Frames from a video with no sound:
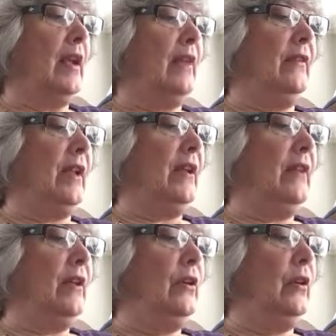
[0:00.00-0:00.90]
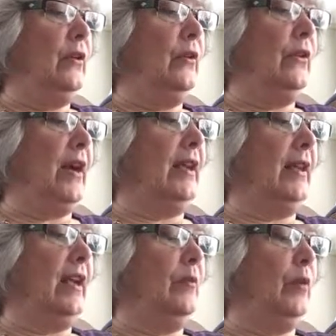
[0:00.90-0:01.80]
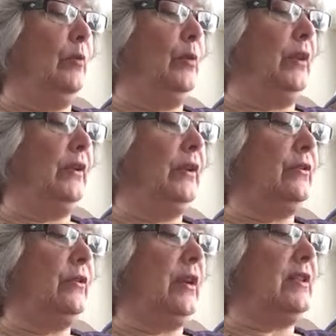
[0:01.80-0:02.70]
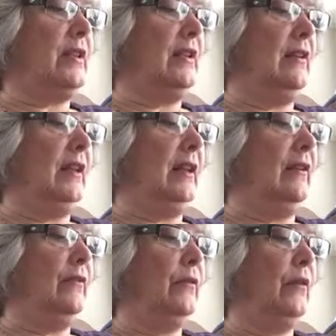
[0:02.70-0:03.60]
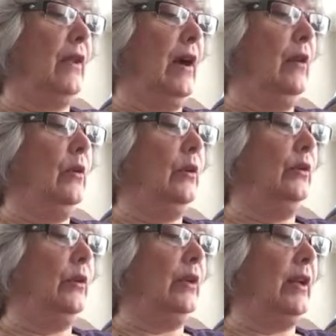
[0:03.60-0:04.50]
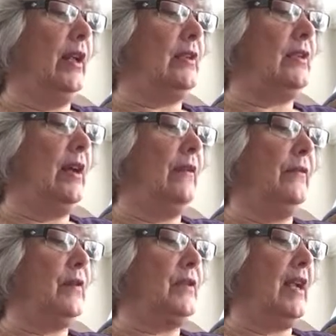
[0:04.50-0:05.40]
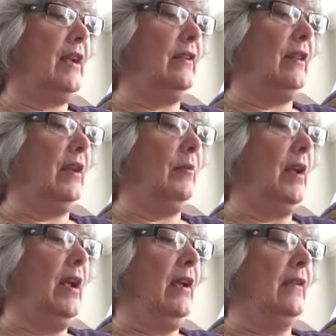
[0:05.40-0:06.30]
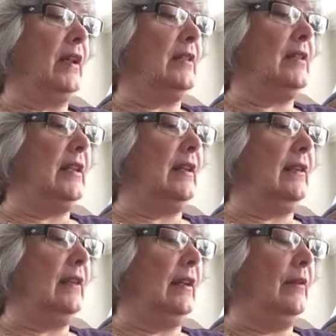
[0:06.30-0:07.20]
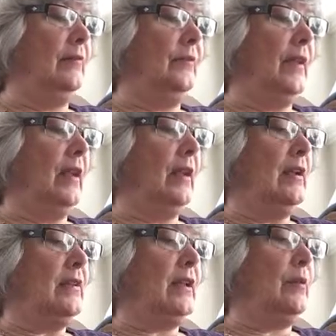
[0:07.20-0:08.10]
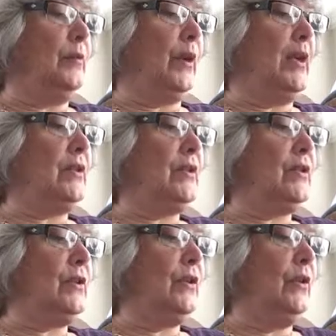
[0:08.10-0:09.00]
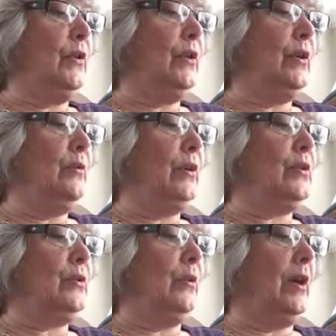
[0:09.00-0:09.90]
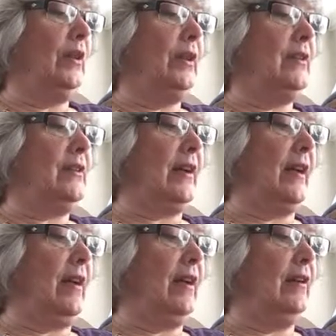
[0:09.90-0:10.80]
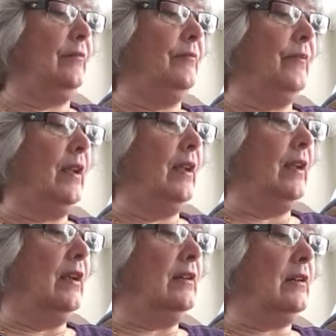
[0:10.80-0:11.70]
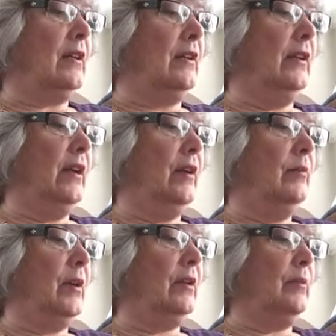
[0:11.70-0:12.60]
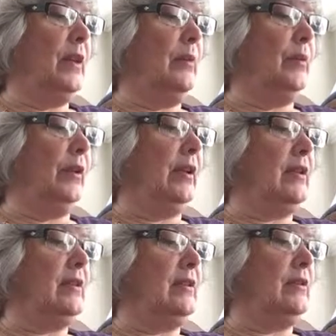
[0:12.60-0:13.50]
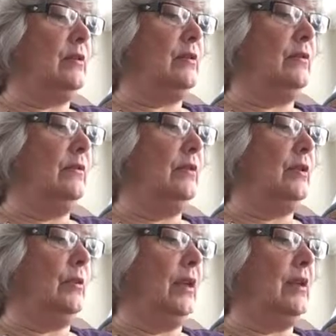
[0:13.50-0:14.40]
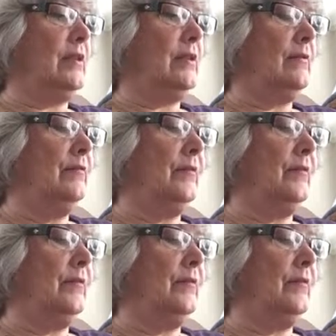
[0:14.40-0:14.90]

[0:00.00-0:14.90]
And they that know thy name will put their trust in thee, for thou, O Lord, hast not forsaken them that seeketh thee. Sing praises to the Lord which dwell in Zion. Declare among the people his doings.